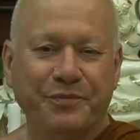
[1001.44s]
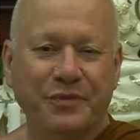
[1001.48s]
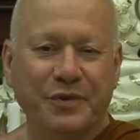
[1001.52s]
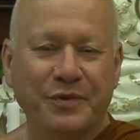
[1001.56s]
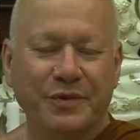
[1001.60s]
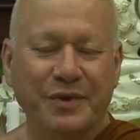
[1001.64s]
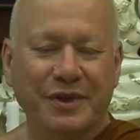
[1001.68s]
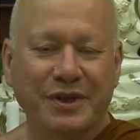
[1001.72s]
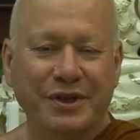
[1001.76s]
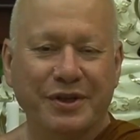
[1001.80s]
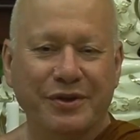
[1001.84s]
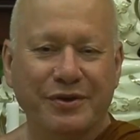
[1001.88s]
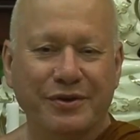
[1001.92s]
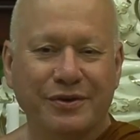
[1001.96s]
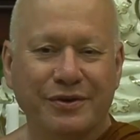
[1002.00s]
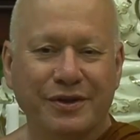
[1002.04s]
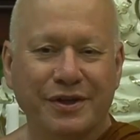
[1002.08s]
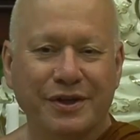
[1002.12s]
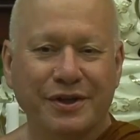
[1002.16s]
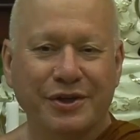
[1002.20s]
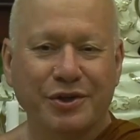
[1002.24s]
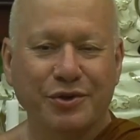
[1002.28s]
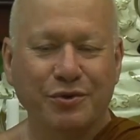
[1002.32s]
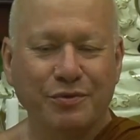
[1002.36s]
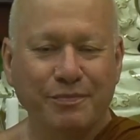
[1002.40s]
Whether you're
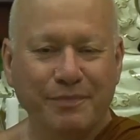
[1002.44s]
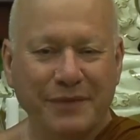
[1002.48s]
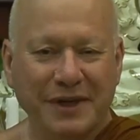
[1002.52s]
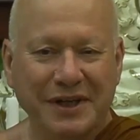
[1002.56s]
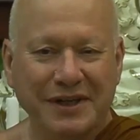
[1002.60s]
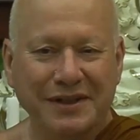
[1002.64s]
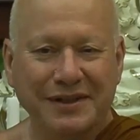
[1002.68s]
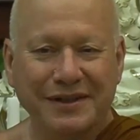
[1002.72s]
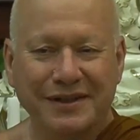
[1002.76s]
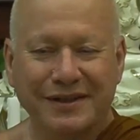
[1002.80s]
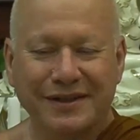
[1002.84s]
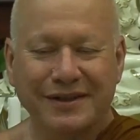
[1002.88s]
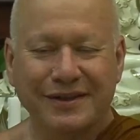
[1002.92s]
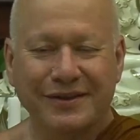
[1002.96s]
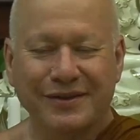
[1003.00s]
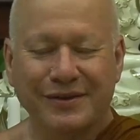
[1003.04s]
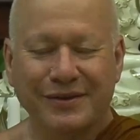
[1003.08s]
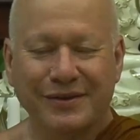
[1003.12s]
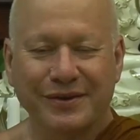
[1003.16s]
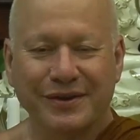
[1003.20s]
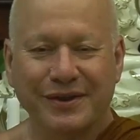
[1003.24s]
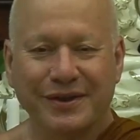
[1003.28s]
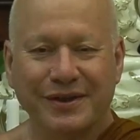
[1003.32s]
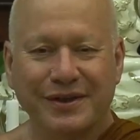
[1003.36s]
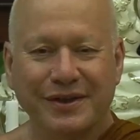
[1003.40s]
a new monk or
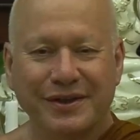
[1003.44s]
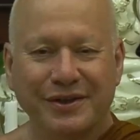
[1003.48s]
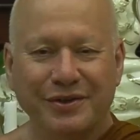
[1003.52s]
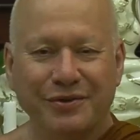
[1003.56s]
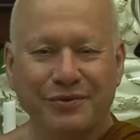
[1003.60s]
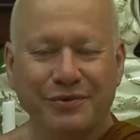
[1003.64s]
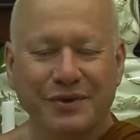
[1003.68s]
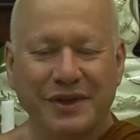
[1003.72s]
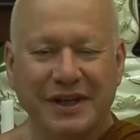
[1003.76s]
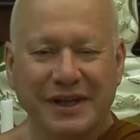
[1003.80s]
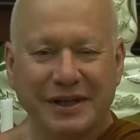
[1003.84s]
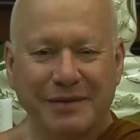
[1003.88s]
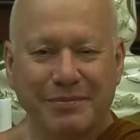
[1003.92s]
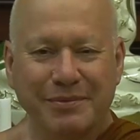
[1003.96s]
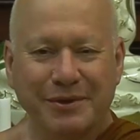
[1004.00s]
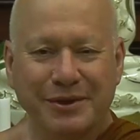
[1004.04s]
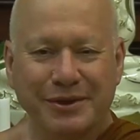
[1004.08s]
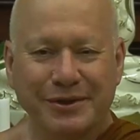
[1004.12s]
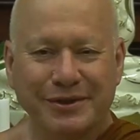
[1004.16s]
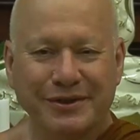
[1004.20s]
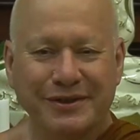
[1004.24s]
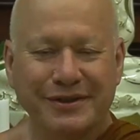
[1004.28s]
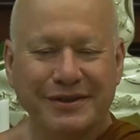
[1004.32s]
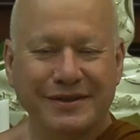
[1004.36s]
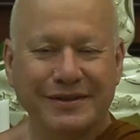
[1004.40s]
a new
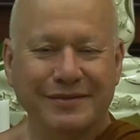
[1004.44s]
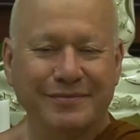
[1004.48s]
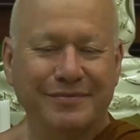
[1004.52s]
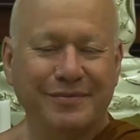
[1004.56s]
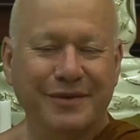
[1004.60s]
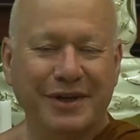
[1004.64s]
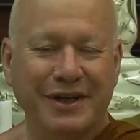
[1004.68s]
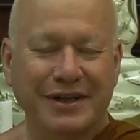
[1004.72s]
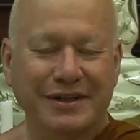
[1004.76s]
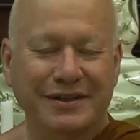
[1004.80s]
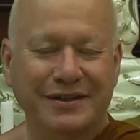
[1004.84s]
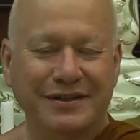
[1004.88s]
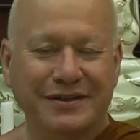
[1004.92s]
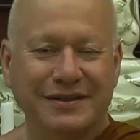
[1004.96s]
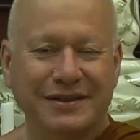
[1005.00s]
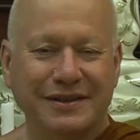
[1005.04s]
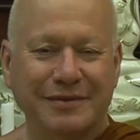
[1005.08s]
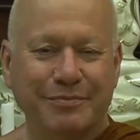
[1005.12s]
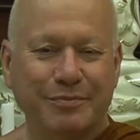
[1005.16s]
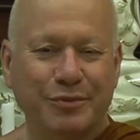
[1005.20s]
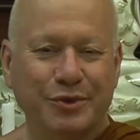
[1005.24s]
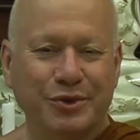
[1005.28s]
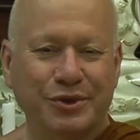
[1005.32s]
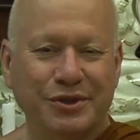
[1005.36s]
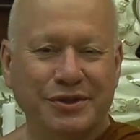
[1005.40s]
layperson
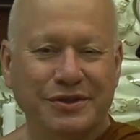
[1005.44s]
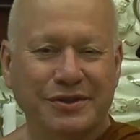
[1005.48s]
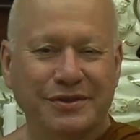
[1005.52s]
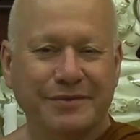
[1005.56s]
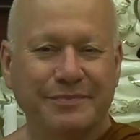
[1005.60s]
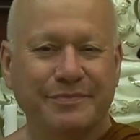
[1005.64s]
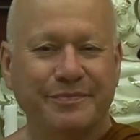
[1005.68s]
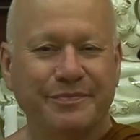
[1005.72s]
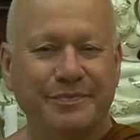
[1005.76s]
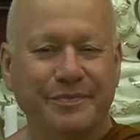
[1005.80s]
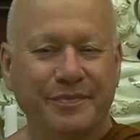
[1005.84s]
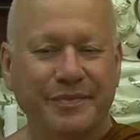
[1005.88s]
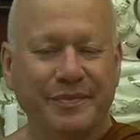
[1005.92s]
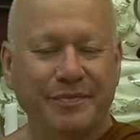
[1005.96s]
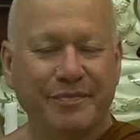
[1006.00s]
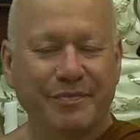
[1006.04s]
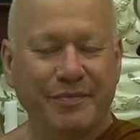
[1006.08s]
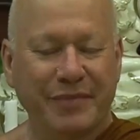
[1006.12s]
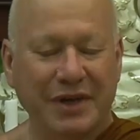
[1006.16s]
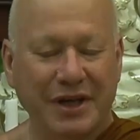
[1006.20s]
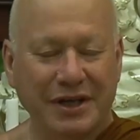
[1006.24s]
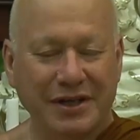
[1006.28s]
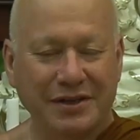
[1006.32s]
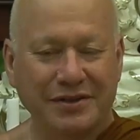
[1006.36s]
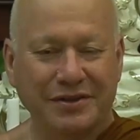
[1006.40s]
practicing Buddhism,
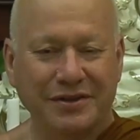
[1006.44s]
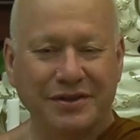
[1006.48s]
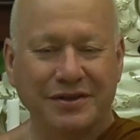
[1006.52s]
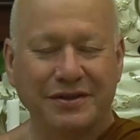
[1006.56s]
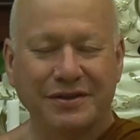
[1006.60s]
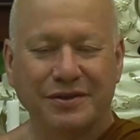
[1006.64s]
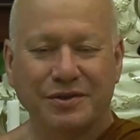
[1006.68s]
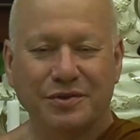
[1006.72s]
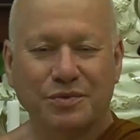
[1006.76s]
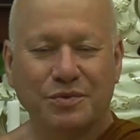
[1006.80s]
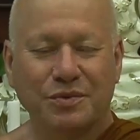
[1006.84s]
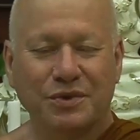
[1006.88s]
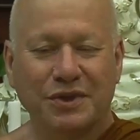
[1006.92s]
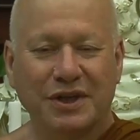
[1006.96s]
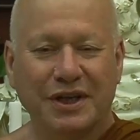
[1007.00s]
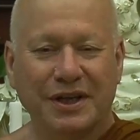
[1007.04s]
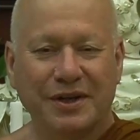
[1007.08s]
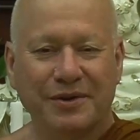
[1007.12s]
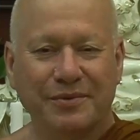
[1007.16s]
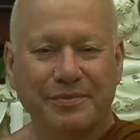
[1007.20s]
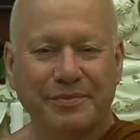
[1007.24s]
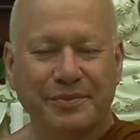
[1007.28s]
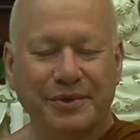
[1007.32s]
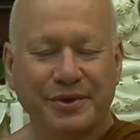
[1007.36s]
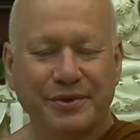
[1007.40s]
patience will
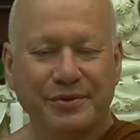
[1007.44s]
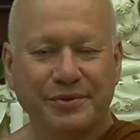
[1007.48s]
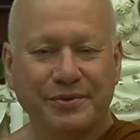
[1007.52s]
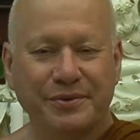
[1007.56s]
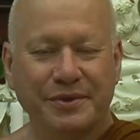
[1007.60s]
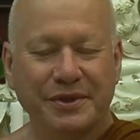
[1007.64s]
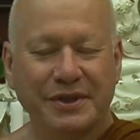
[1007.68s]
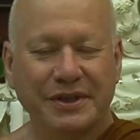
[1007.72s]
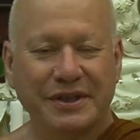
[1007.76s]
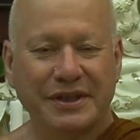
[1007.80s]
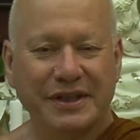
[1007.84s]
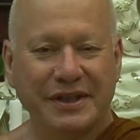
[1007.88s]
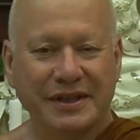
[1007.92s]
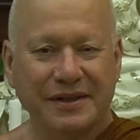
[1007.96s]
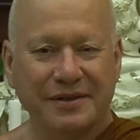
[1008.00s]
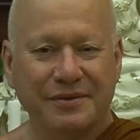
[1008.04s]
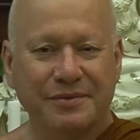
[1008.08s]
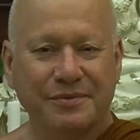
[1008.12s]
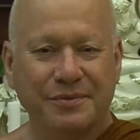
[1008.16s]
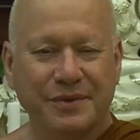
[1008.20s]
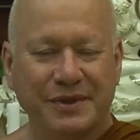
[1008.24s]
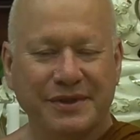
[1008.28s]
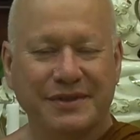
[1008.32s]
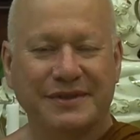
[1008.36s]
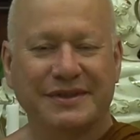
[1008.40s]
help you to deal
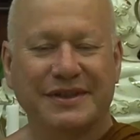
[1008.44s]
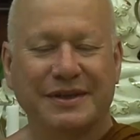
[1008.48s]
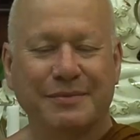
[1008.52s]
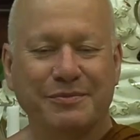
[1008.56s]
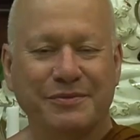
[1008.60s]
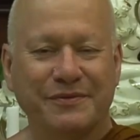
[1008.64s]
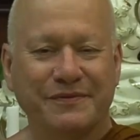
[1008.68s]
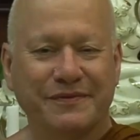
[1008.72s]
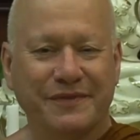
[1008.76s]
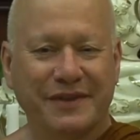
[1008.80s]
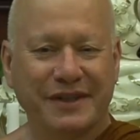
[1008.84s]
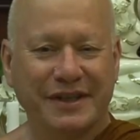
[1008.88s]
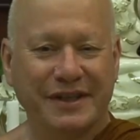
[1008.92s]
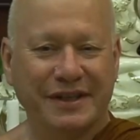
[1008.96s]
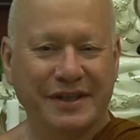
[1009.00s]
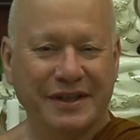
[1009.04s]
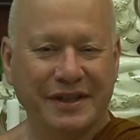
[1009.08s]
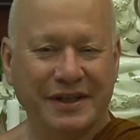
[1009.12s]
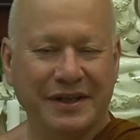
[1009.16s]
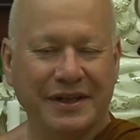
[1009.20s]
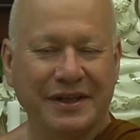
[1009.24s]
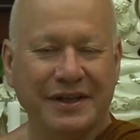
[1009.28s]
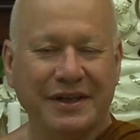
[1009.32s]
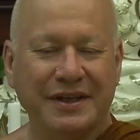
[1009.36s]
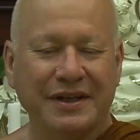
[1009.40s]
with some of the
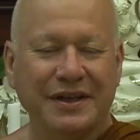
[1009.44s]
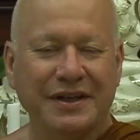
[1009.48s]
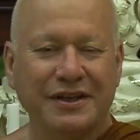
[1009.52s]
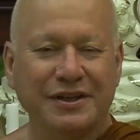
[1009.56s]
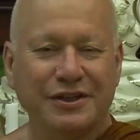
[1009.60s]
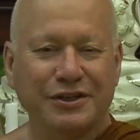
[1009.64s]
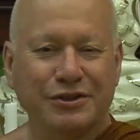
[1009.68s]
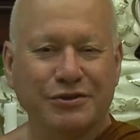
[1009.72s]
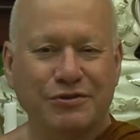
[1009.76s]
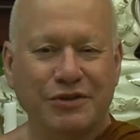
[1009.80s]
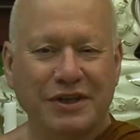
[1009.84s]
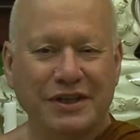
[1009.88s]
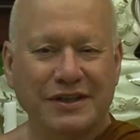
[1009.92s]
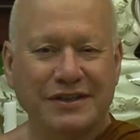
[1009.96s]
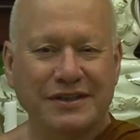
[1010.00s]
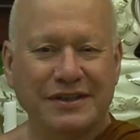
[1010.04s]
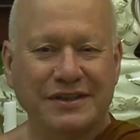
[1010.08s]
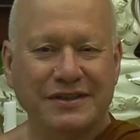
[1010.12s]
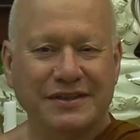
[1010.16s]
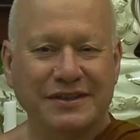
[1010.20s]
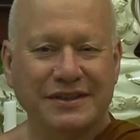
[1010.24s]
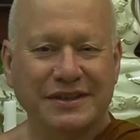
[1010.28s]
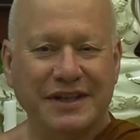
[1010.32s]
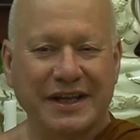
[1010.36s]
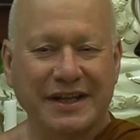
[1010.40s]

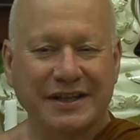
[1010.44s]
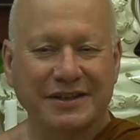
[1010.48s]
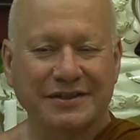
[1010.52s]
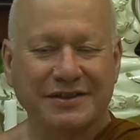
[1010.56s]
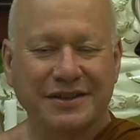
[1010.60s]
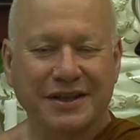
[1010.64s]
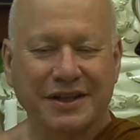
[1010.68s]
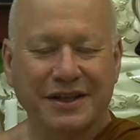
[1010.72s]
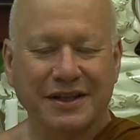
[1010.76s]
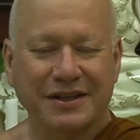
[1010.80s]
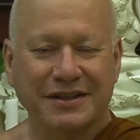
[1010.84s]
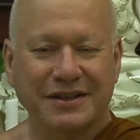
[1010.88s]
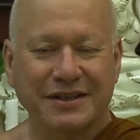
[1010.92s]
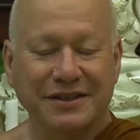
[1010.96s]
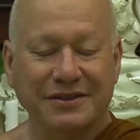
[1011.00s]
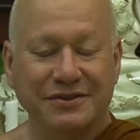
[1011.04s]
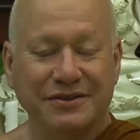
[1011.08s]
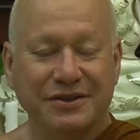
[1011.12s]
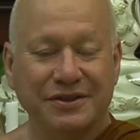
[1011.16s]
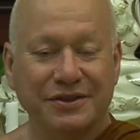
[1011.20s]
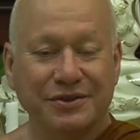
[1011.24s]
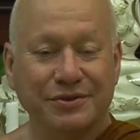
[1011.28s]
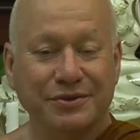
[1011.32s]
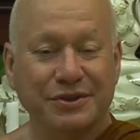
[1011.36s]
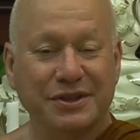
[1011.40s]
stresses and
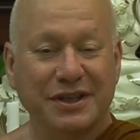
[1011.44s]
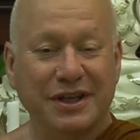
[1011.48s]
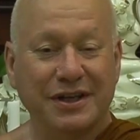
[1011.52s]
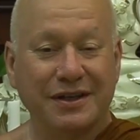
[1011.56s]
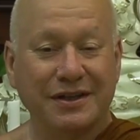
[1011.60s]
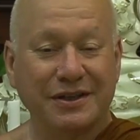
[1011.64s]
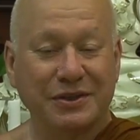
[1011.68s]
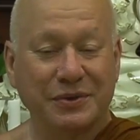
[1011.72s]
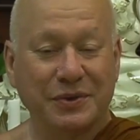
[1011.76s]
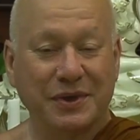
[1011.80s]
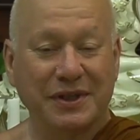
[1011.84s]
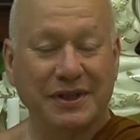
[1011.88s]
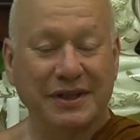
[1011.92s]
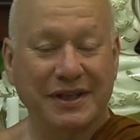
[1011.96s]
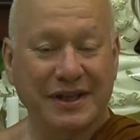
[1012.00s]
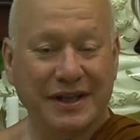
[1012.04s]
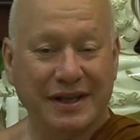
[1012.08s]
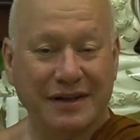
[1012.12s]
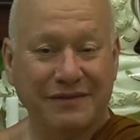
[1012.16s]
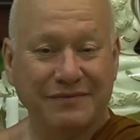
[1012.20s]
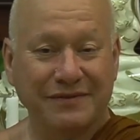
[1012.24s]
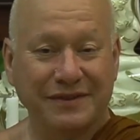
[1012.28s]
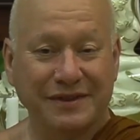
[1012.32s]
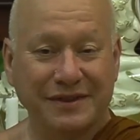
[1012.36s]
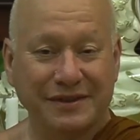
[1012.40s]
anxieties that you start to
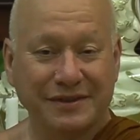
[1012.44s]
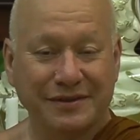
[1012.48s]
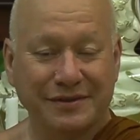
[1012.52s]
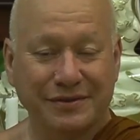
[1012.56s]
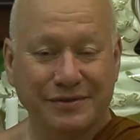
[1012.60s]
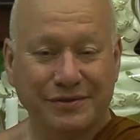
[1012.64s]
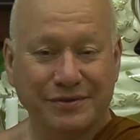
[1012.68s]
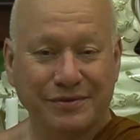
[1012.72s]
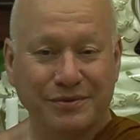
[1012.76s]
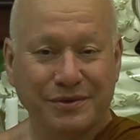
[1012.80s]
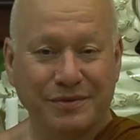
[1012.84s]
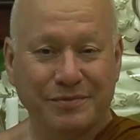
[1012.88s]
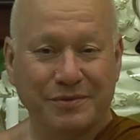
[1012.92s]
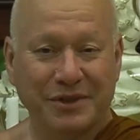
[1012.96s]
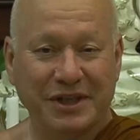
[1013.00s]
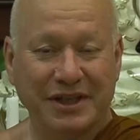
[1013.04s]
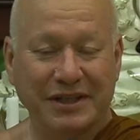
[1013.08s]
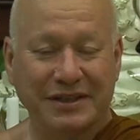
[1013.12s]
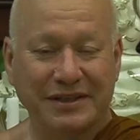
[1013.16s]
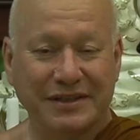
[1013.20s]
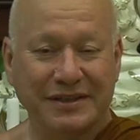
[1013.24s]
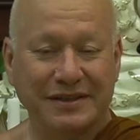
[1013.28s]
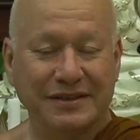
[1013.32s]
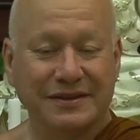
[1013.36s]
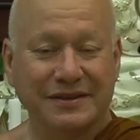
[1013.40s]
uncover through the
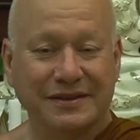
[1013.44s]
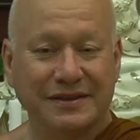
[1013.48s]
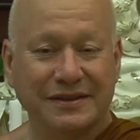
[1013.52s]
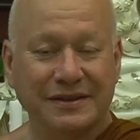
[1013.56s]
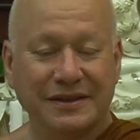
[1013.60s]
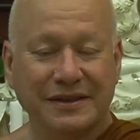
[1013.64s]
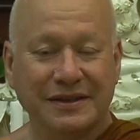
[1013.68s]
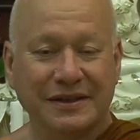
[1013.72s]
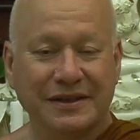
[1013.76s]
practice